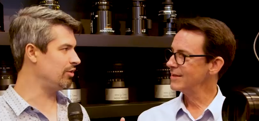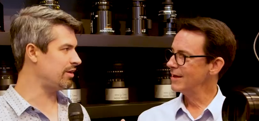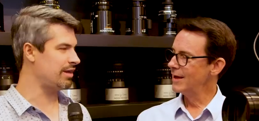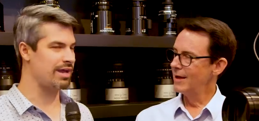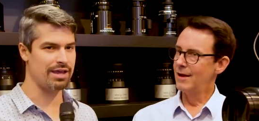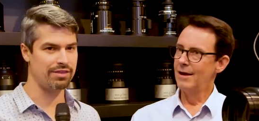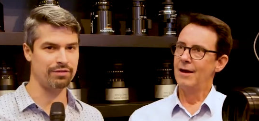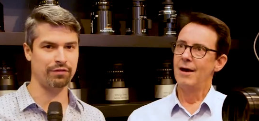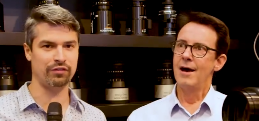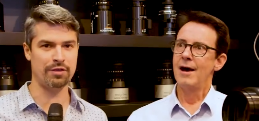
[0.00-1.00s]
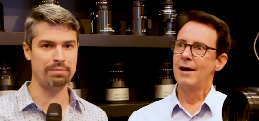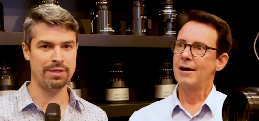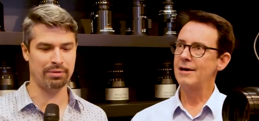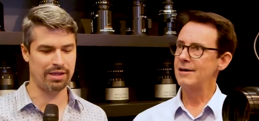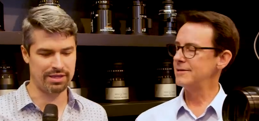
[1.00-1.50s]
Speaker 1: look? I think for some
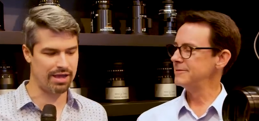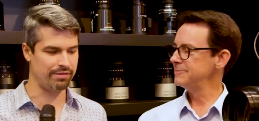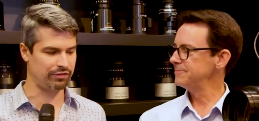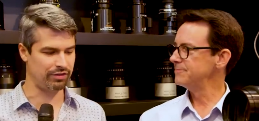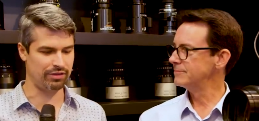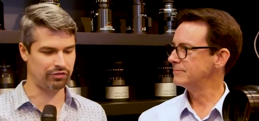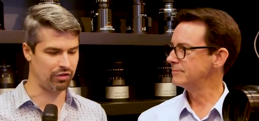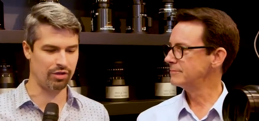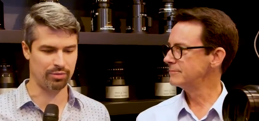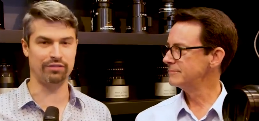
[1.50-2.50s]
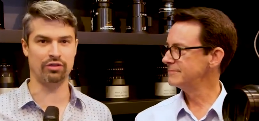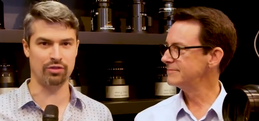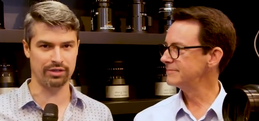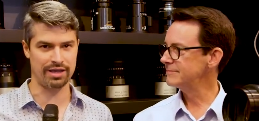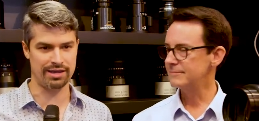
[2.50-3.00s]
people, I mean, obviously these are all
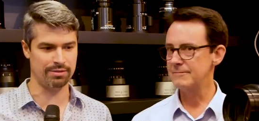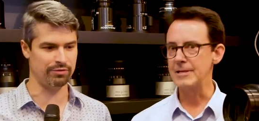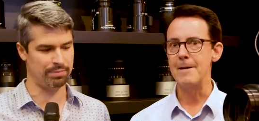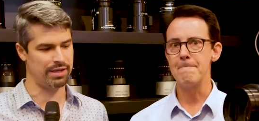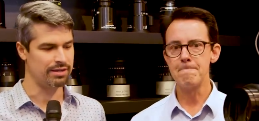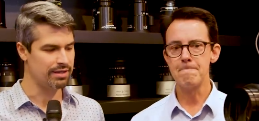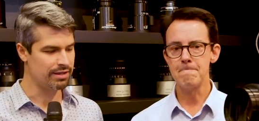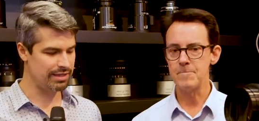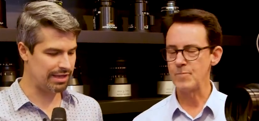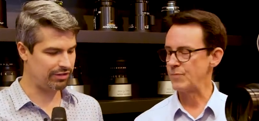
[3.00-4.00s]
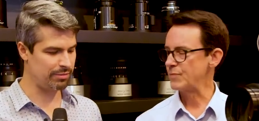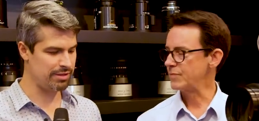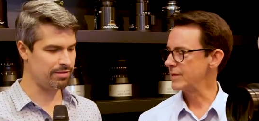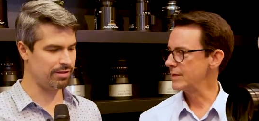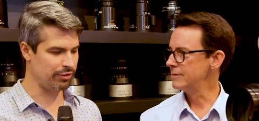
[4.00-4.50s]
rental-only items, but yeah, tell me
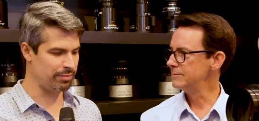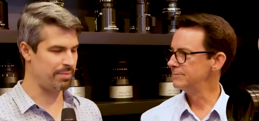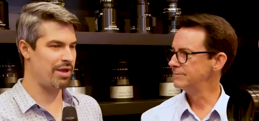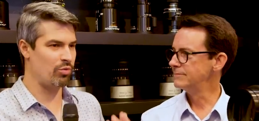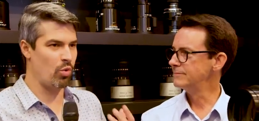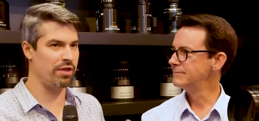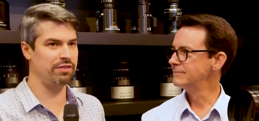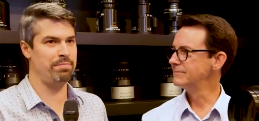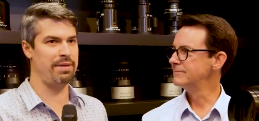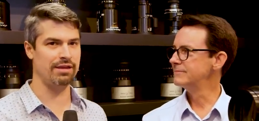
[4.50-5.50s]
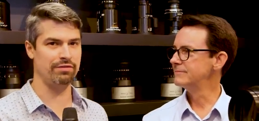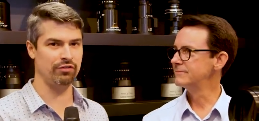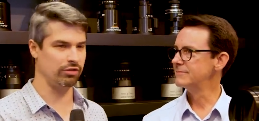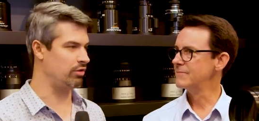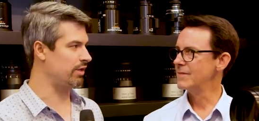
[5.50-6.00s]
Speaker 2: a little
Speaker 1: bit about what the
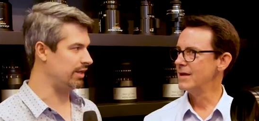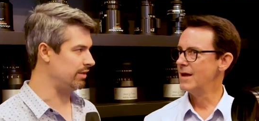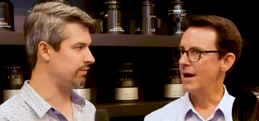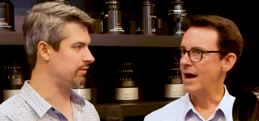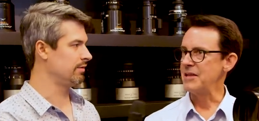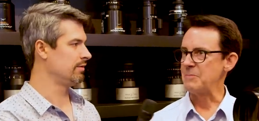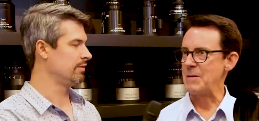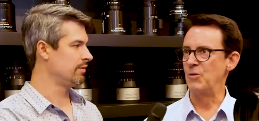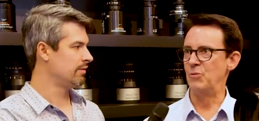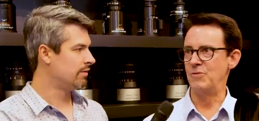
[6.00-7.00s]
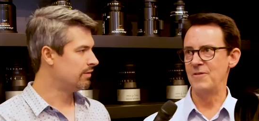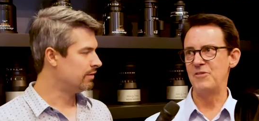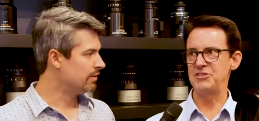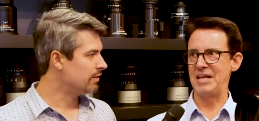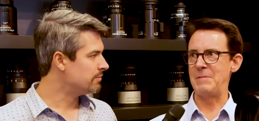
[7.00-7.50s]
Panavision look is.
Speaker 2: I think people, the
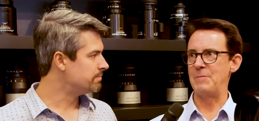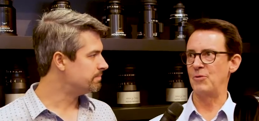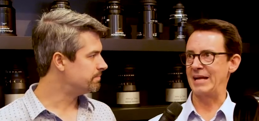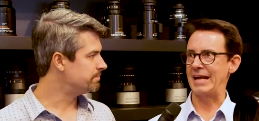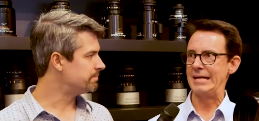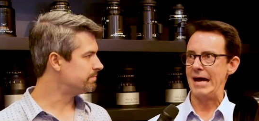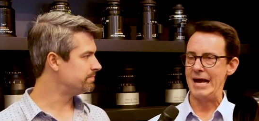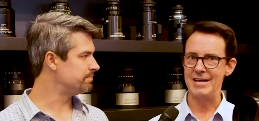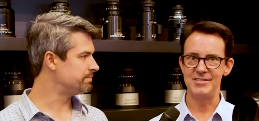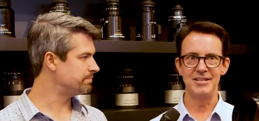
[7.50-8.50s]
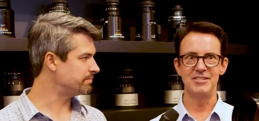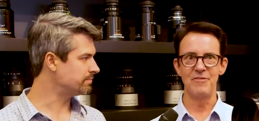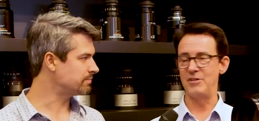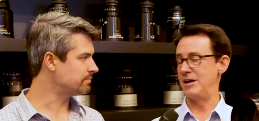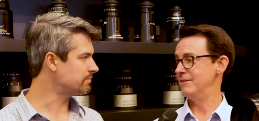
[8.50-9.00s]
first thing people recognize is the
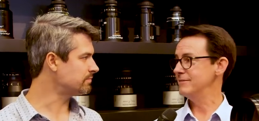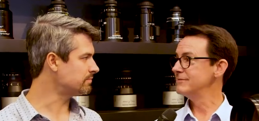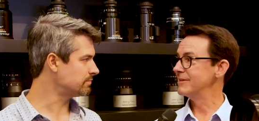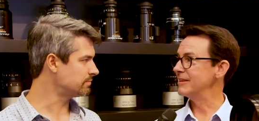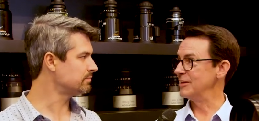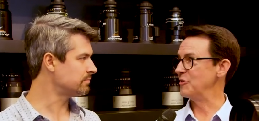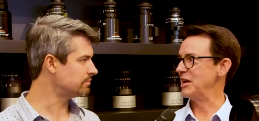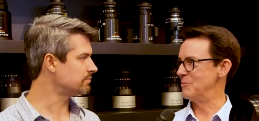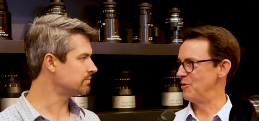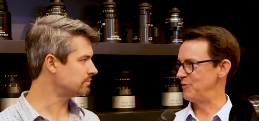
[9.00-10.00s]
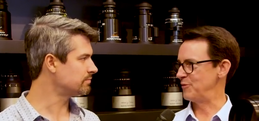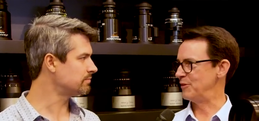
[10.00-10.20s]
flare, you know, the anamorphic